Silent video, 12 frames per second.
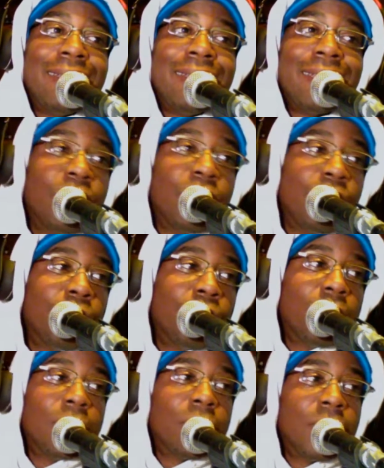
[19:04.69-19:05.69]
I know
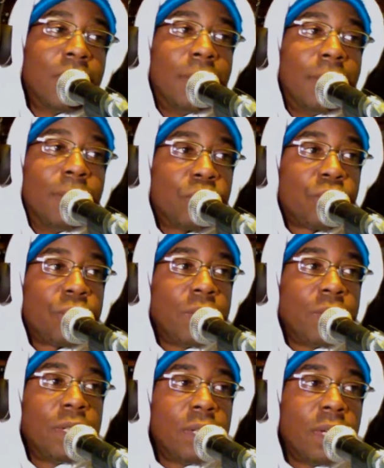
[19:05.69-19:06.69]
the
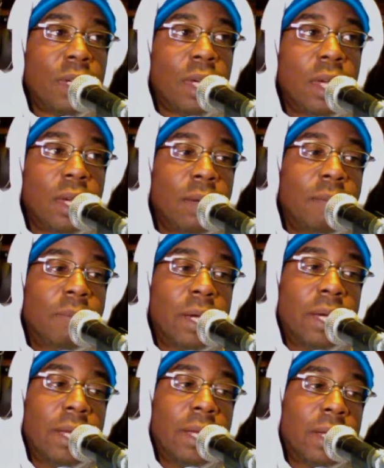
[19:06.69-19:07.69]
imagery,
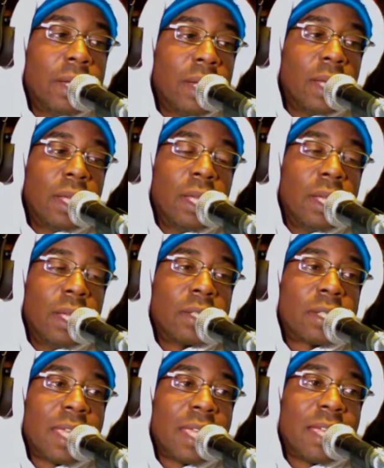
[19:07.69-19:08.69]
but it
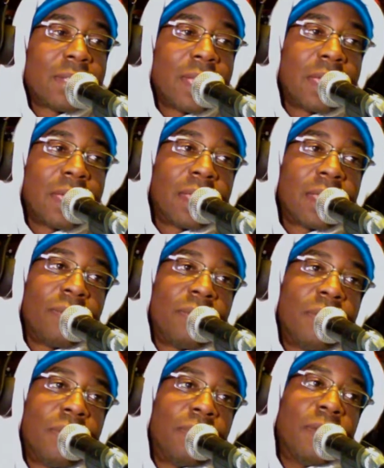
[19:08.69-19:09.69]
sounds like if
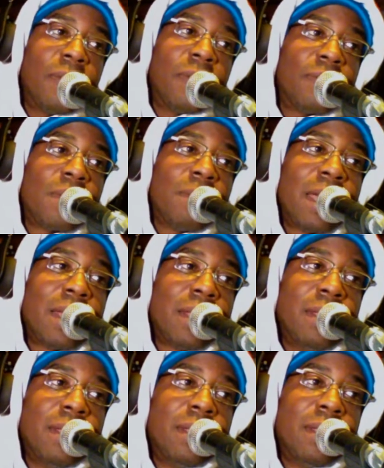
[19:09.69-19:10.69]

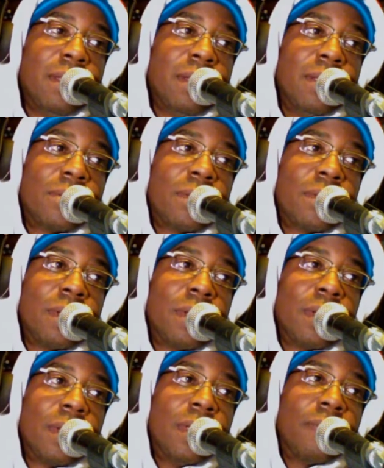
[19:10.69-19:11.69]
somebody is gonna
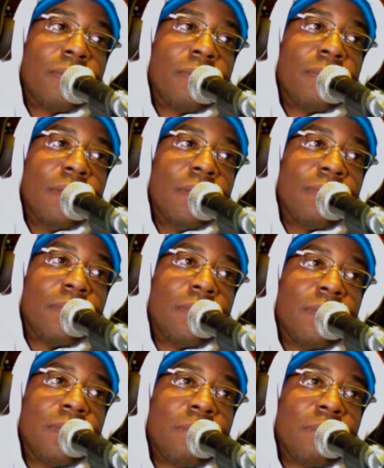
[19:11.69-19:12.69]
if this
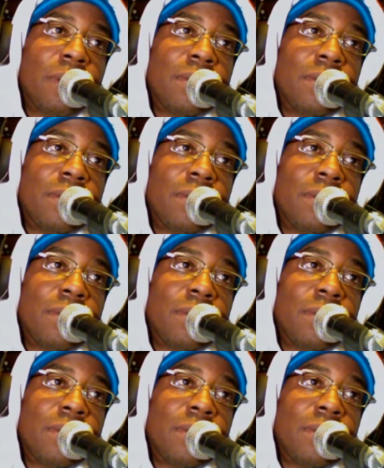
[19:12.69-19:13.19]
person